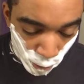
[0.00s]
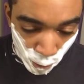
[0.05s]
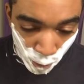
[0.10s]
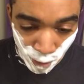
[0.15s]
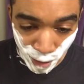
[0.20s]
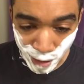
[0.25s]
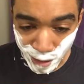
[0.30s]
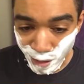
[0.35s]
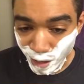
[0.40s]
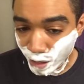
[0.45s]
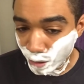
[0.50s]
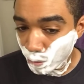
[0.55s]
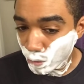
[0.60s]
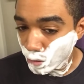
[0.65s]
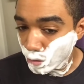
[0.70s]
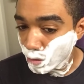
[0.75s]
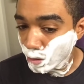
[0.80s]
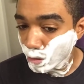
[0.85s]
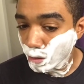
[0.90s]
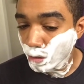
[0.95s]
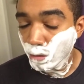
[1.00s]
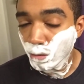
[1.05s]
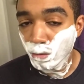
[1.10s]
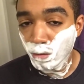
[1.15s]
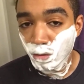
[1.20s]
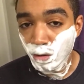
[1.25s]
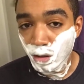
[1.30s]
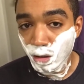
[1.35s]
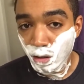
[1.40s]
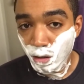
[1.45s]
or like Night Music.
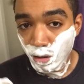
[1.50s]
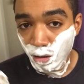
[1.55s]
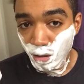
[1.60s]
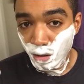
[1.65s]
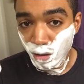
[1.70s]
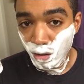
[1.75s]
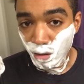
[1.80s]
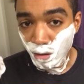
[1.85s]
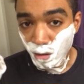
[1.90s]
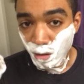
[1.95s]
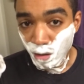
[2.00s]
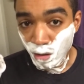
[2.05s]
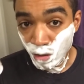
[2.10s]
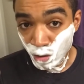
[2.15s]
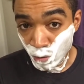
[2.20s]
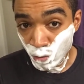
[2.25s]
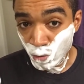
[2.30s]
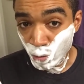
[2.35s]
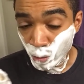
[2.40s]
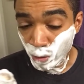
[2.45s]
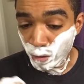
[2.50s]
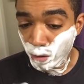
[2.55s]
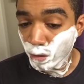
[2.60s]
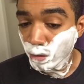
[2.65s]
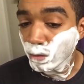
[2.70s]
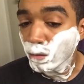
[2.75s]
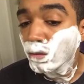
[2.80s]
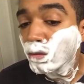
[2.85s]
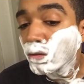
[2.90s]
This one's worth it.